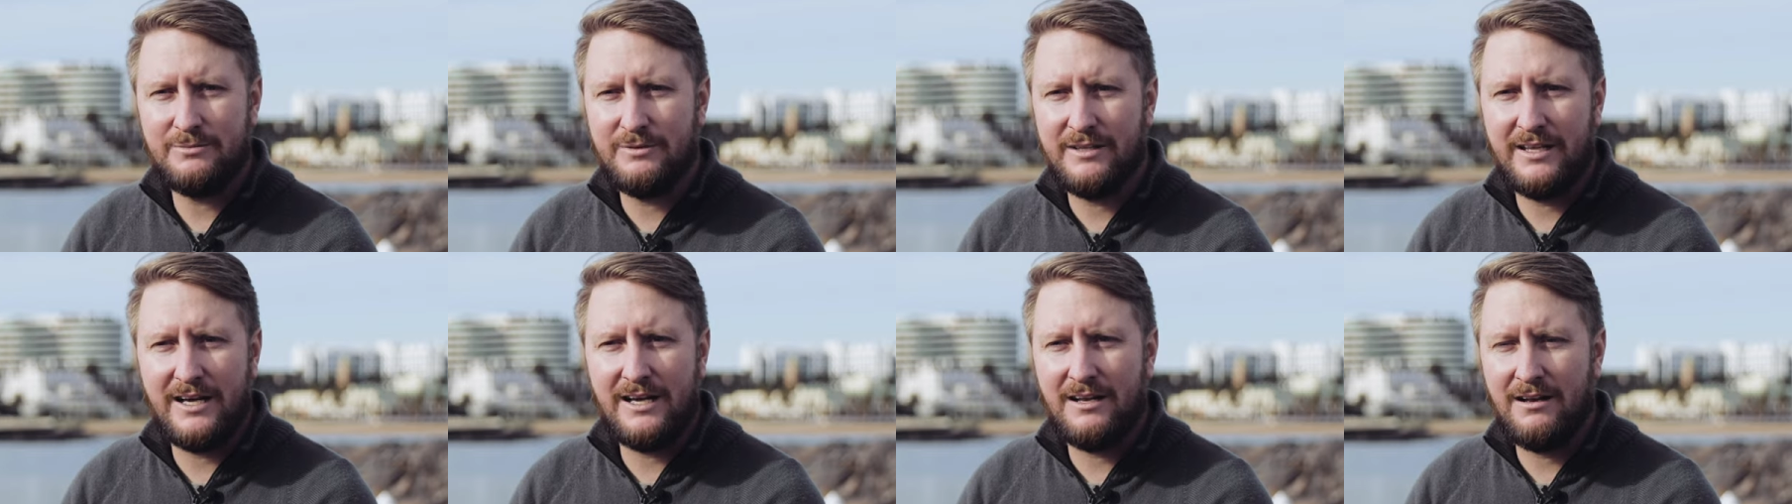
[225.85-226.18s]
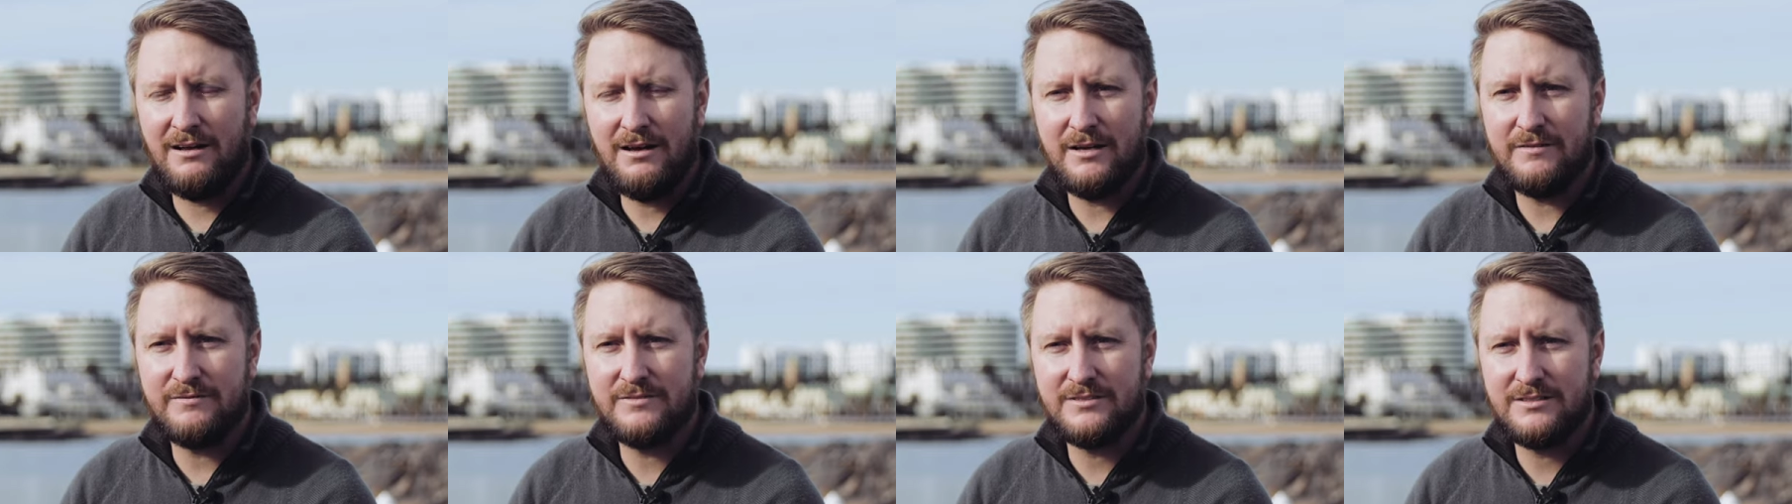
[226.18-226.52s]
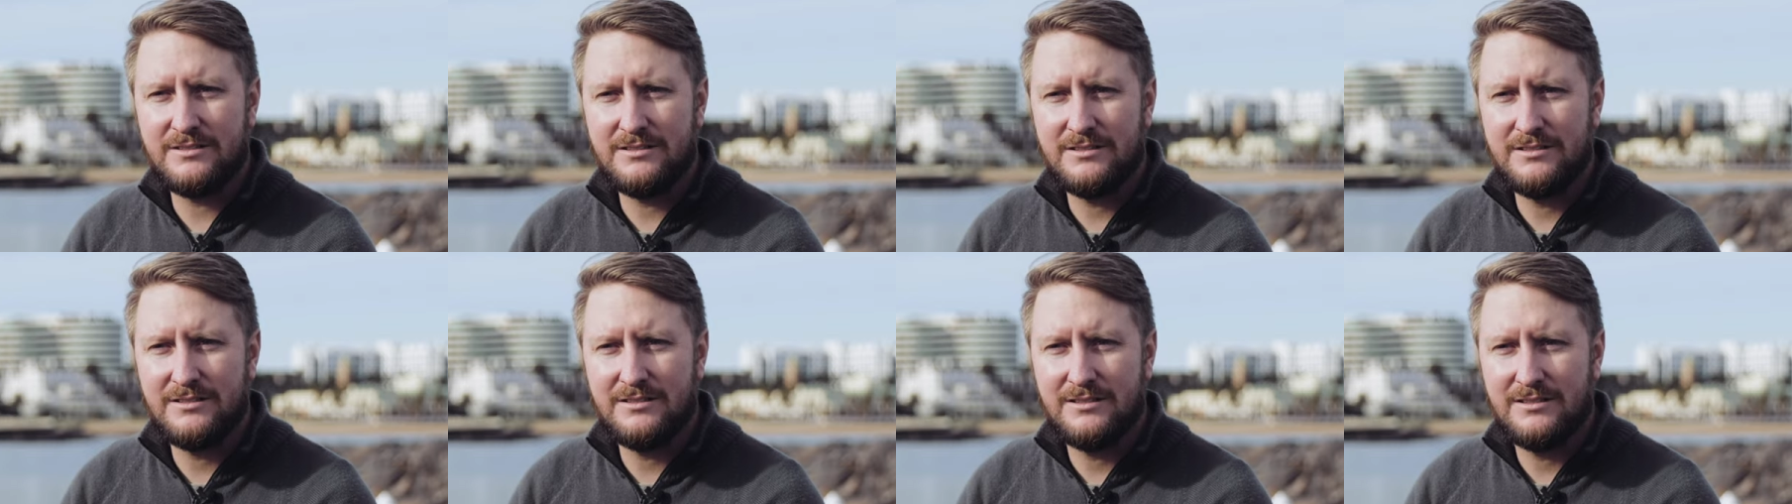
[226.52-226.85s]
with our lives
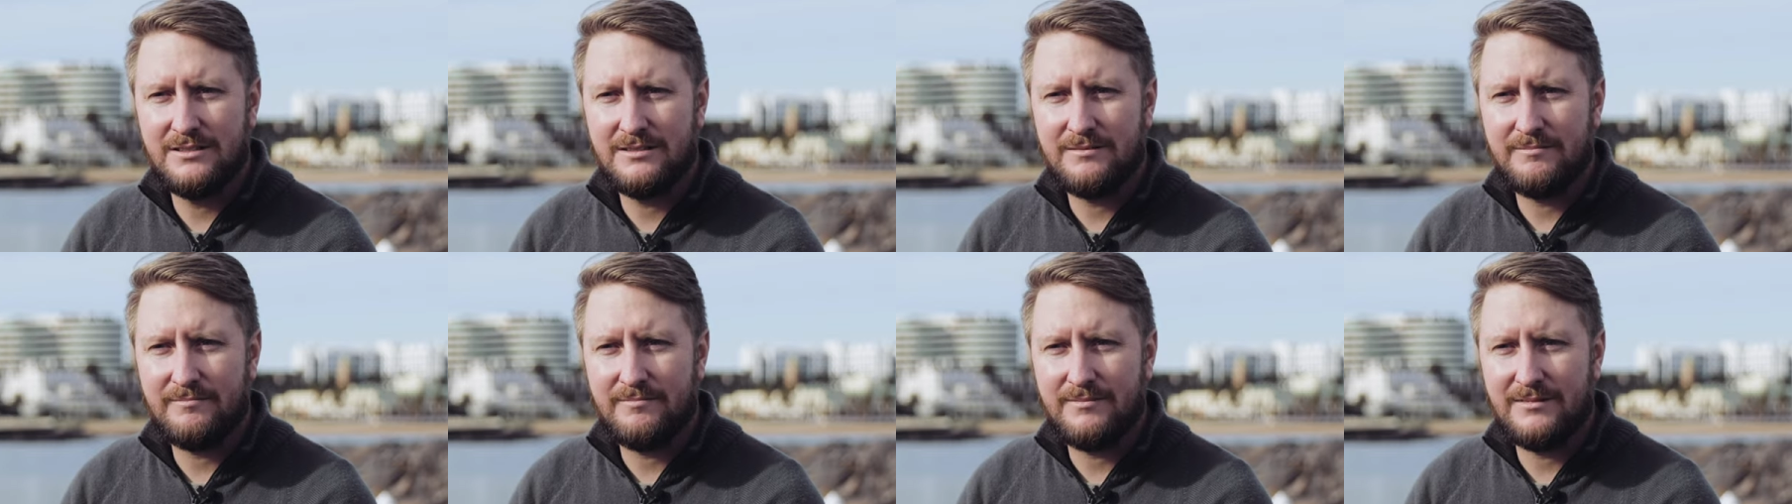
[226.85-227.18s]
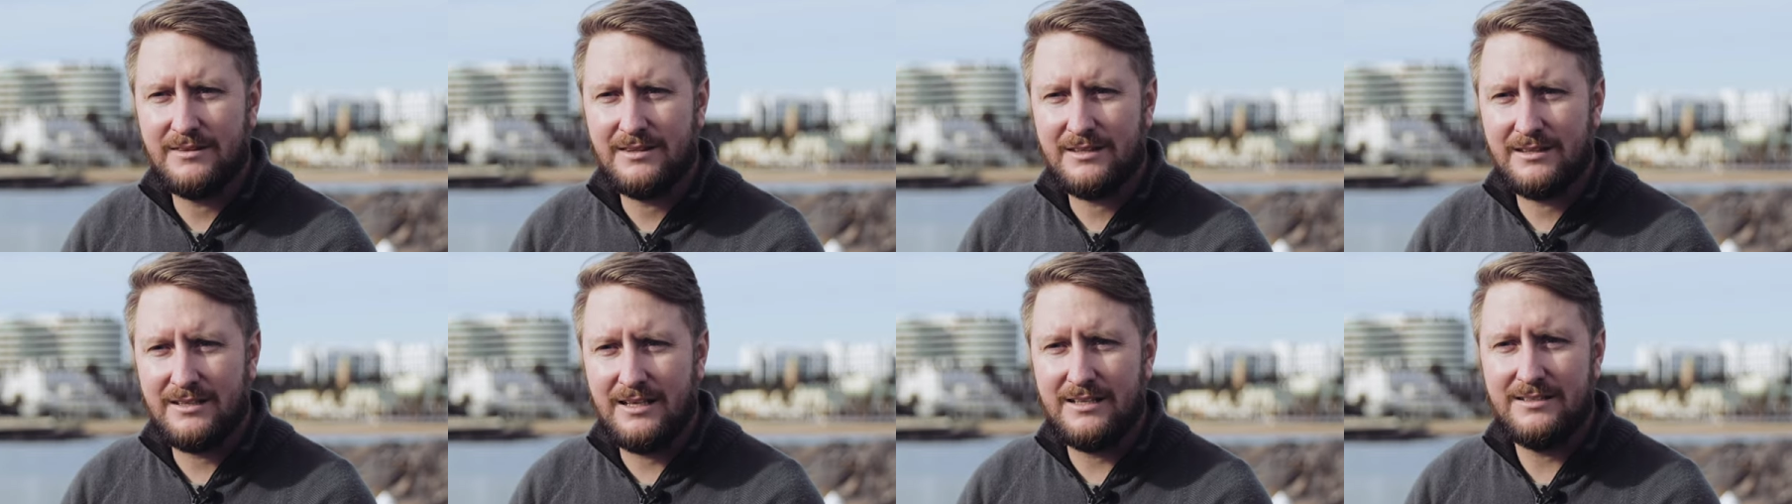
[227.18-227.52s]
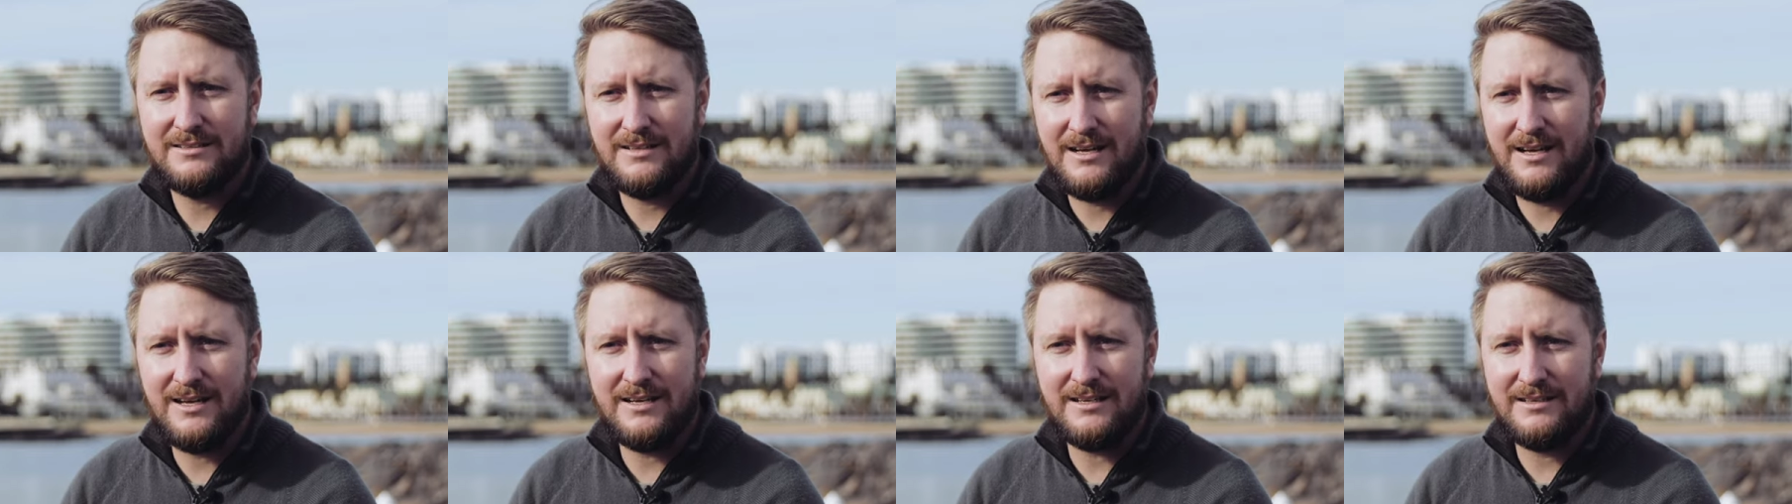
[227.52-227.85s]
that
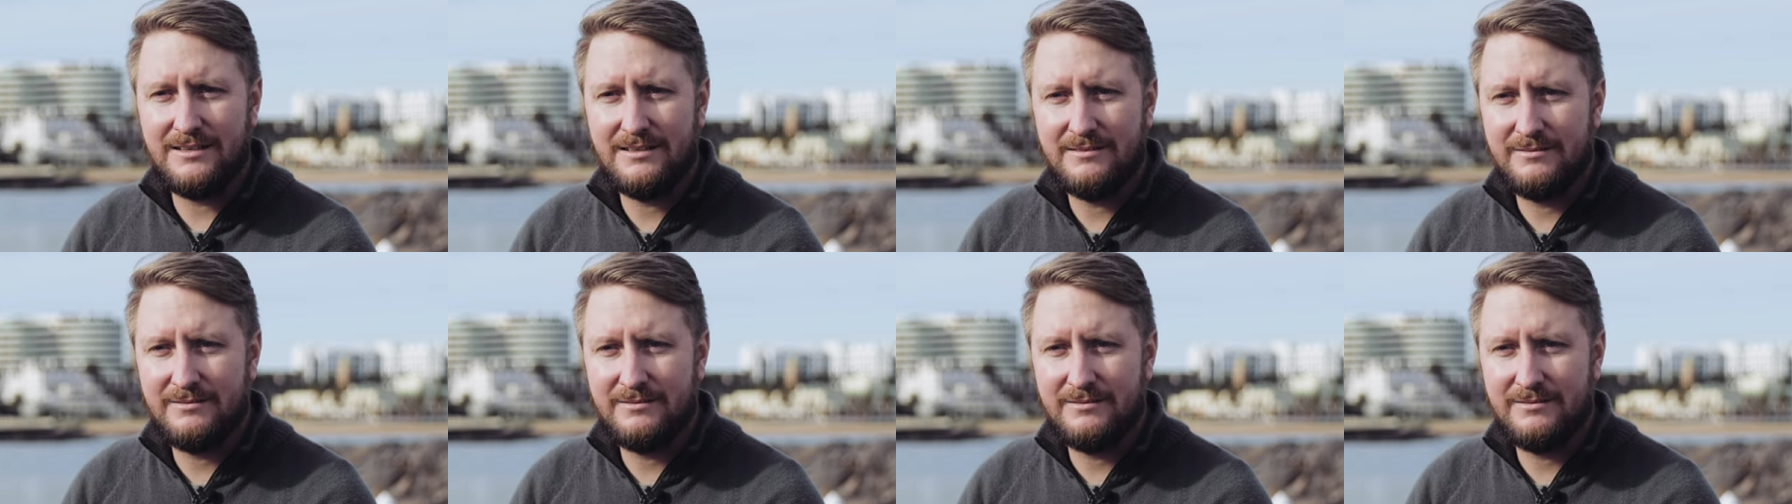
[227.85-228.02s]
day.